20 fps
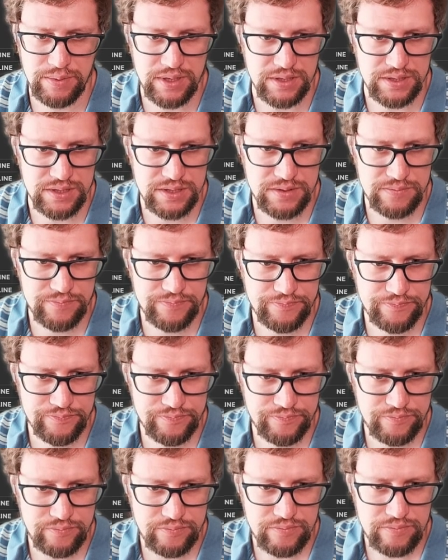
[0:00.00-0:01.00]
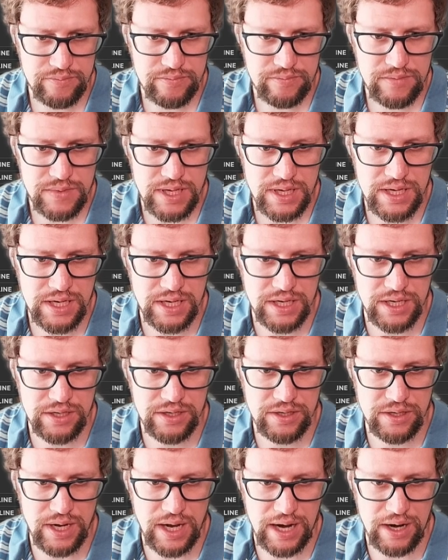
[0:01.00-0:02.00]
Because
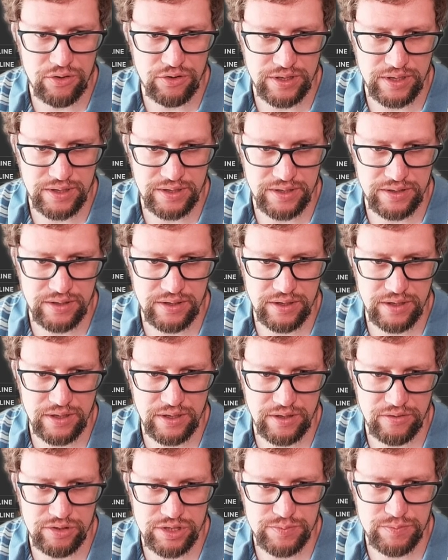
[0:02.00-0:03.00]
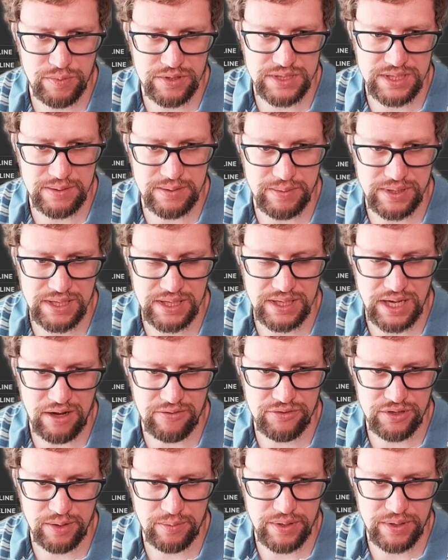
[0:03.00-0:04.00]
here I got a response immediately
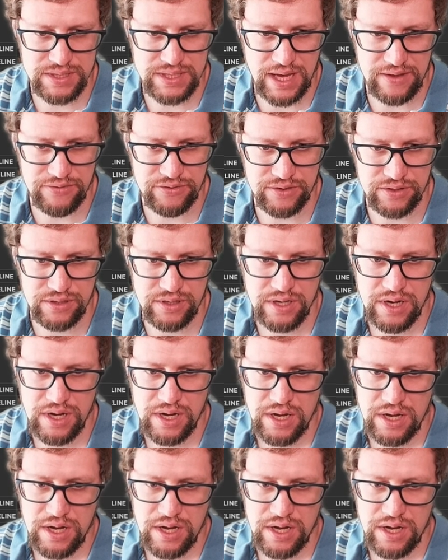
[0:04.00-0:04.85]
after I pressed enter,